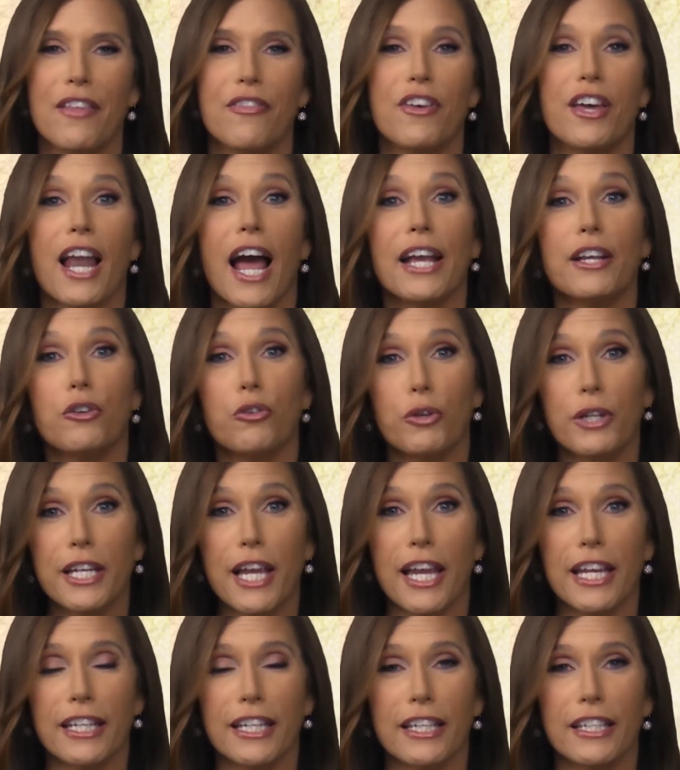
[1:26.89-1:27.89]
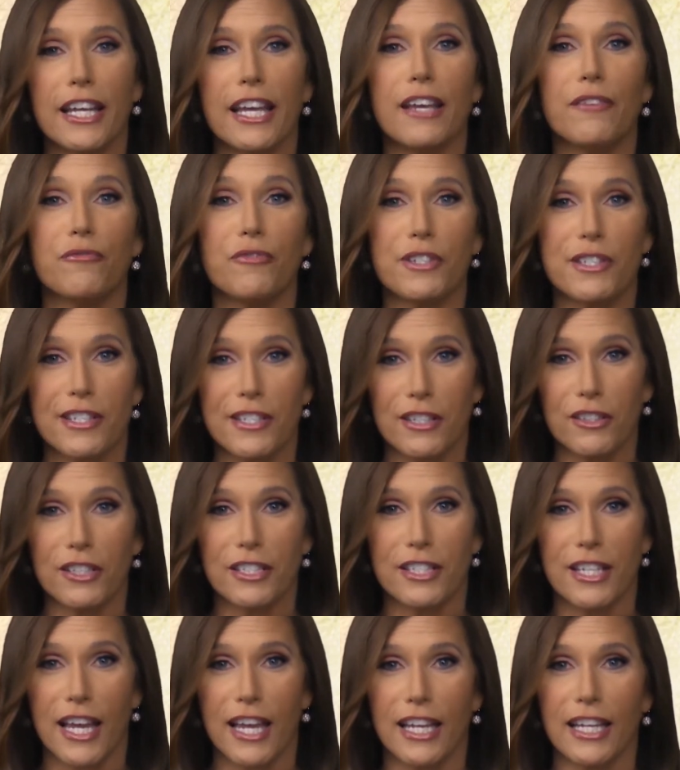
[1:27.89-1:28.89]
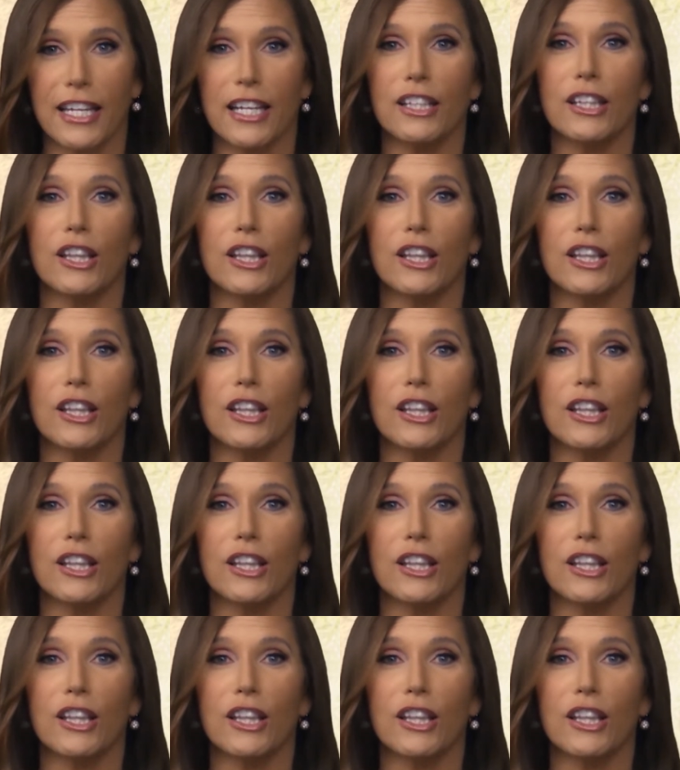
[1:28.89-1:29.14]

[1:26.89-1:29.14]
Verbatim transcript: that I created and facilitate